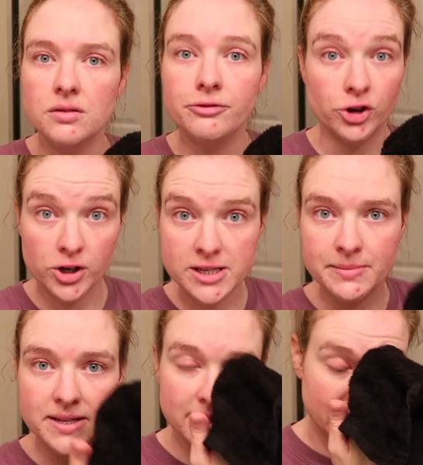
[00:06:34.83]
for
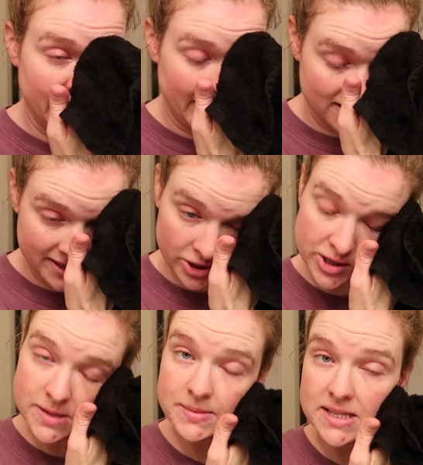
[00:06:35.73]
Christmas, in case they're
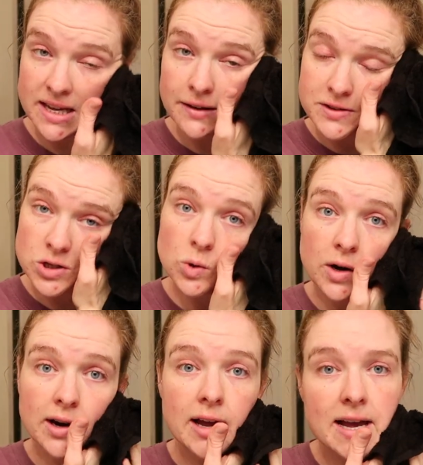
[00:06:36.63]
Christmas gifts,
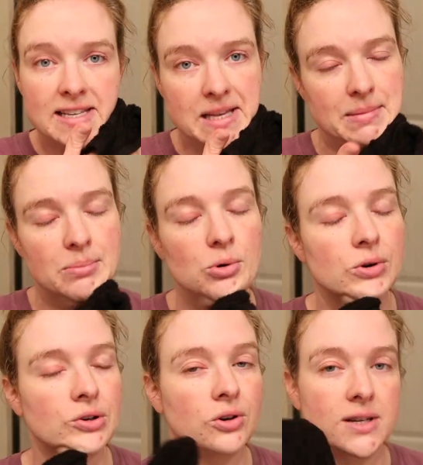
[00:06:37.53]
or some people
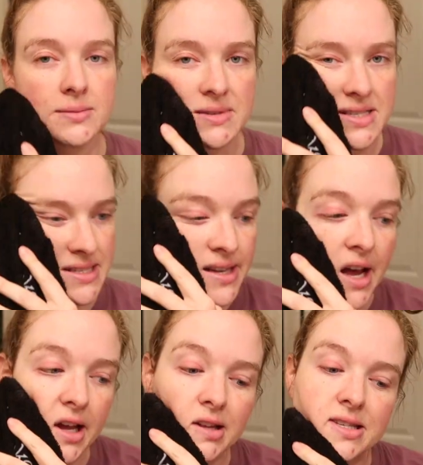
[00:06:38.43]
order Christmas
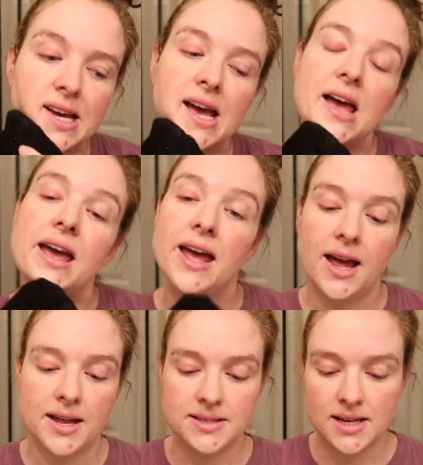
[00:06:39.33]
designs.
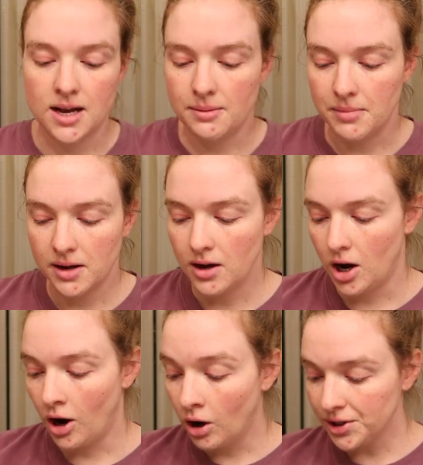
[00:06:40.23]
And
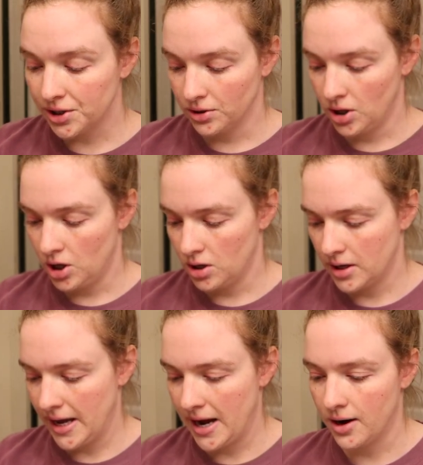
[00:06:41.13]
all year
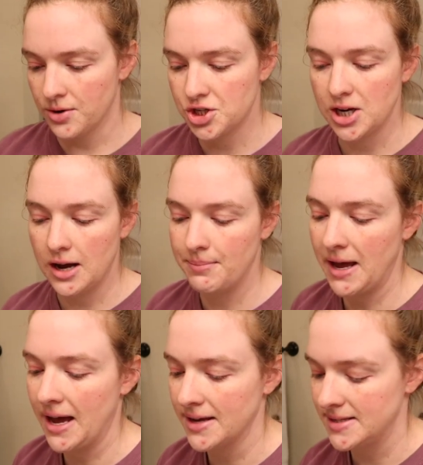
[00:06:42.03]
long, our shop
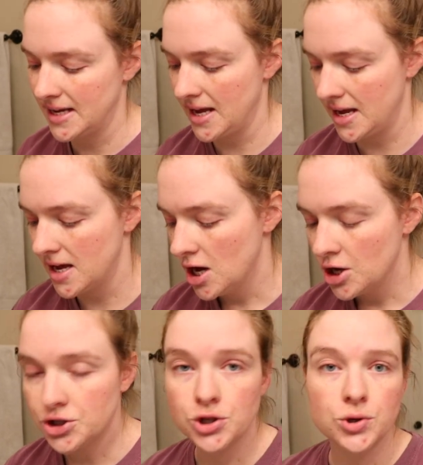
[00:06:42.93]
has a
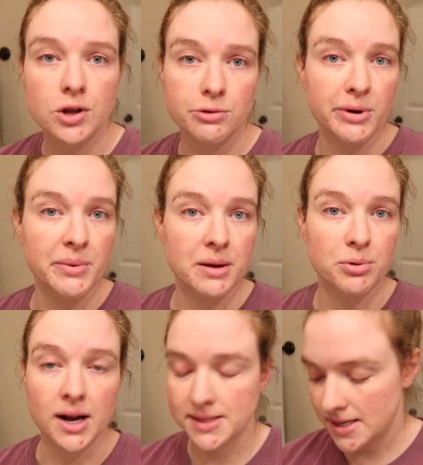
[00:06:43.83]
2 to 3 week
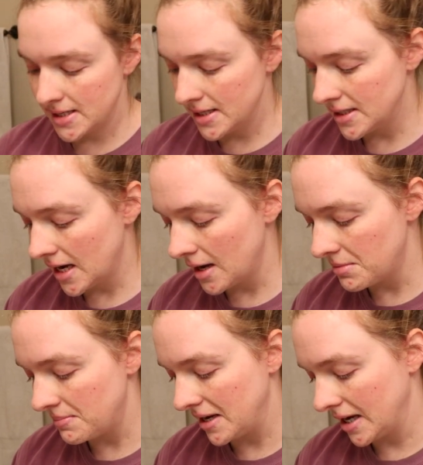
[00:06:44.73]
processing
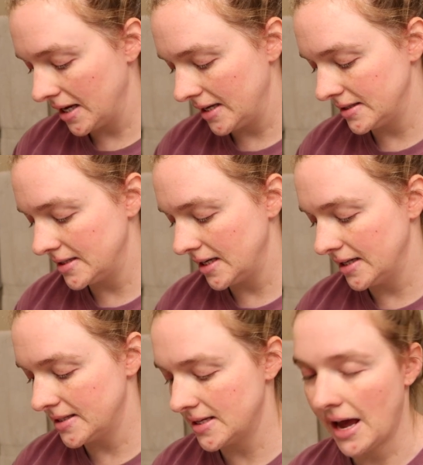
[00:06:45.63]
time because
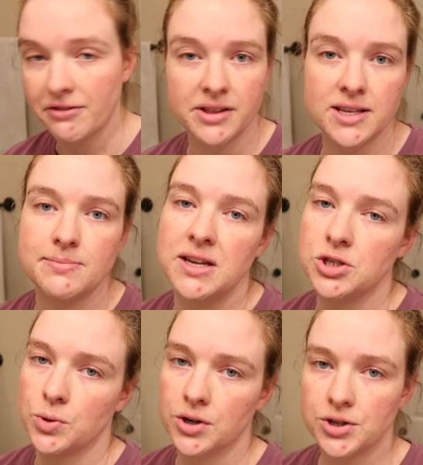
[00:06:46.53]
it's everything's made
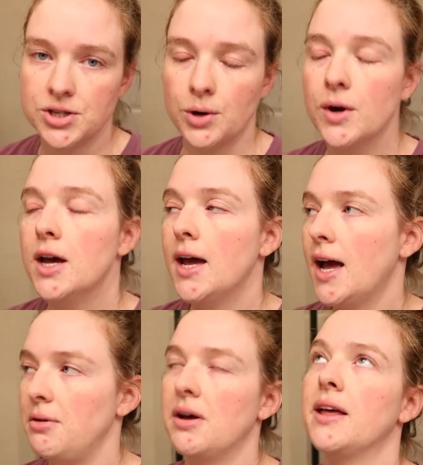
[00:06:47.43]
to order. So
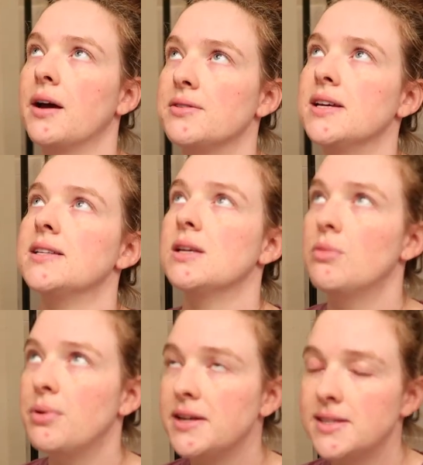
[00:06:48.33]
anyway, like I was saying,
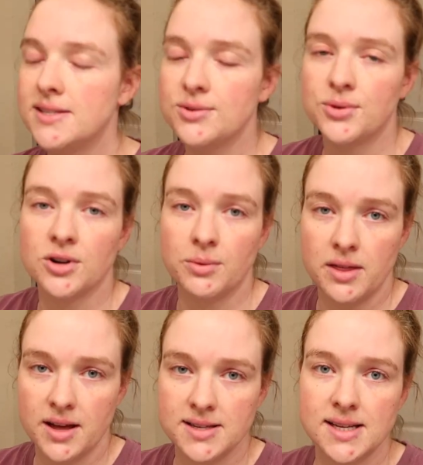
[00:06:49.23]
someone places an order
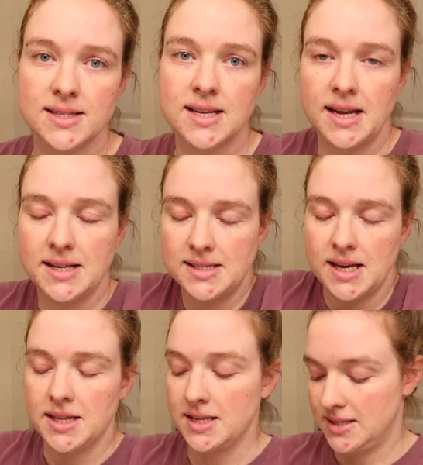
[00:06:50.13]
with us. Let's say it's
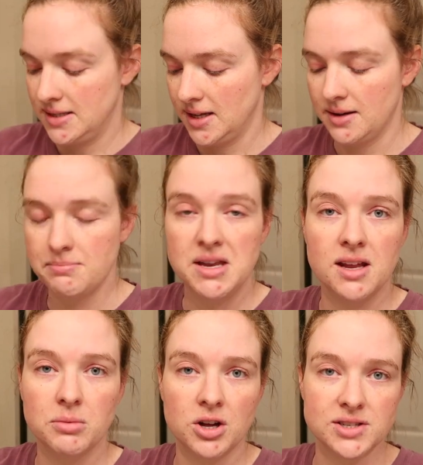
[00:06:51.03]
like this, like
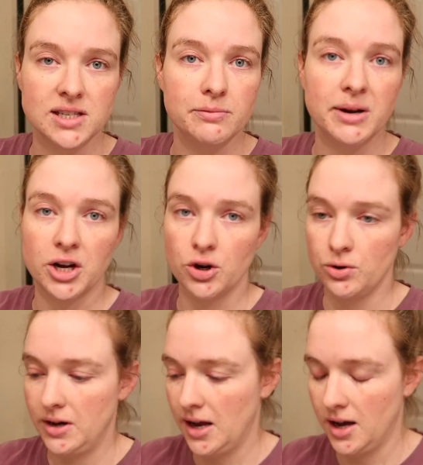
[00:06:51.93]
medium long sleeve,
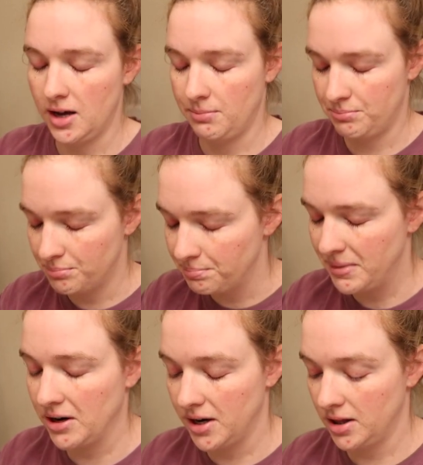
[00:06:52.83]

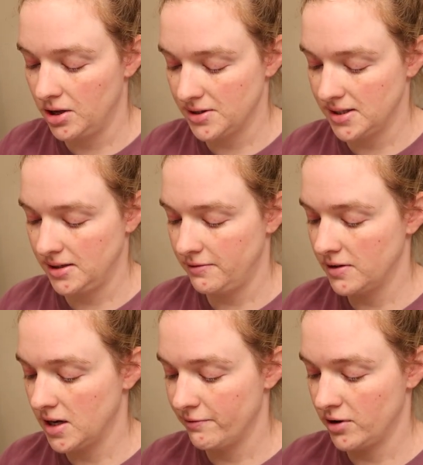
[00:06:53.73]
very long
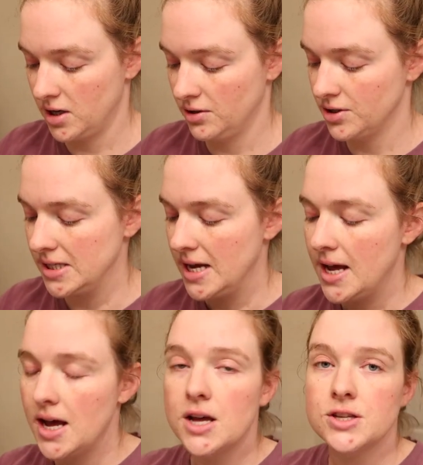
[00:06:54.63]
sleeve comfort colors.
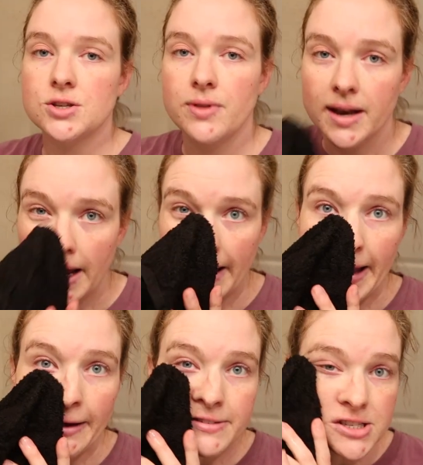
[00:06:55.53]
So then I
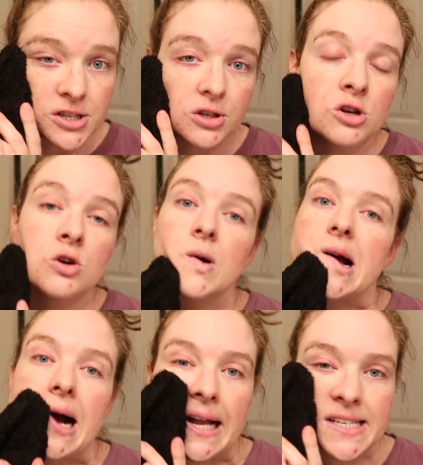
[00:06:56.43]
have to
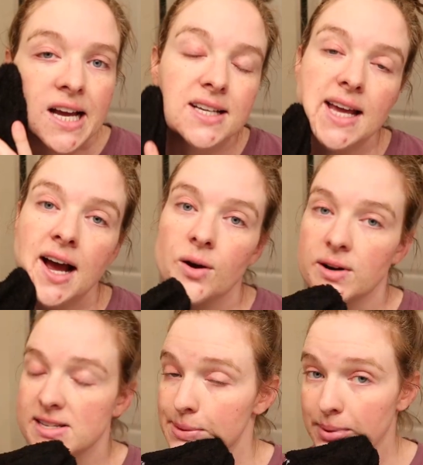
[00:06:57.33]
contact our
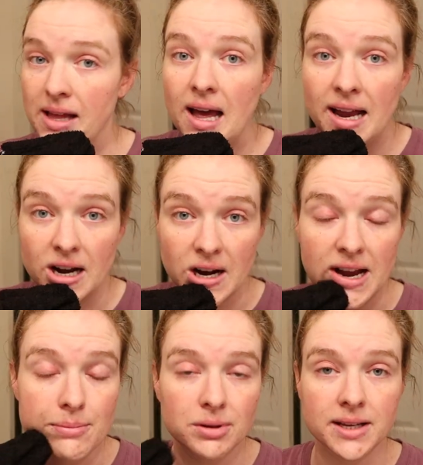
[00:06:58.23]
supplier
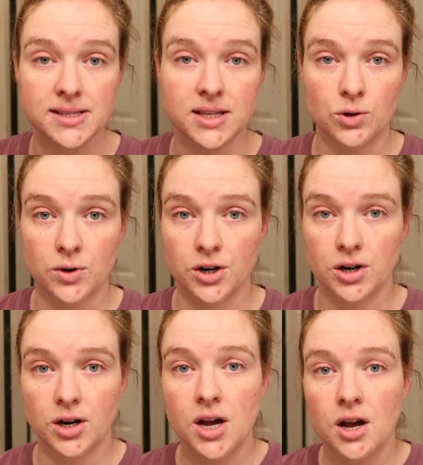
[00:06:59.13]
and place an
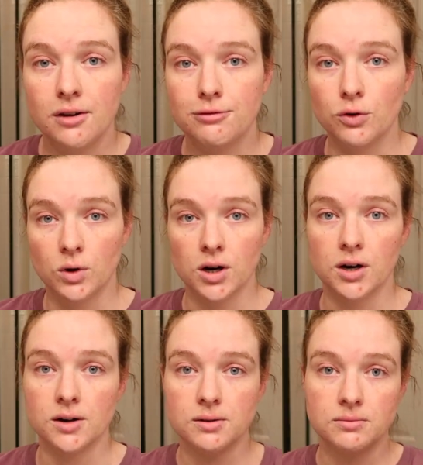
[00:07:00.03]
order
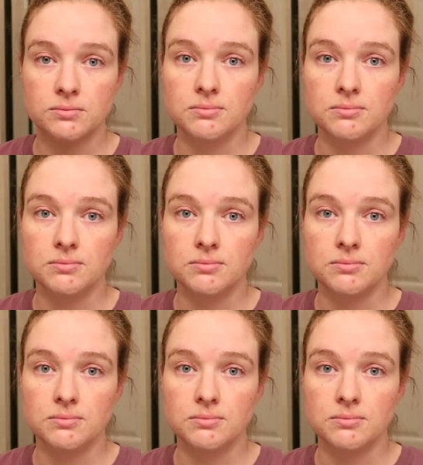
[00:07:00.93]
for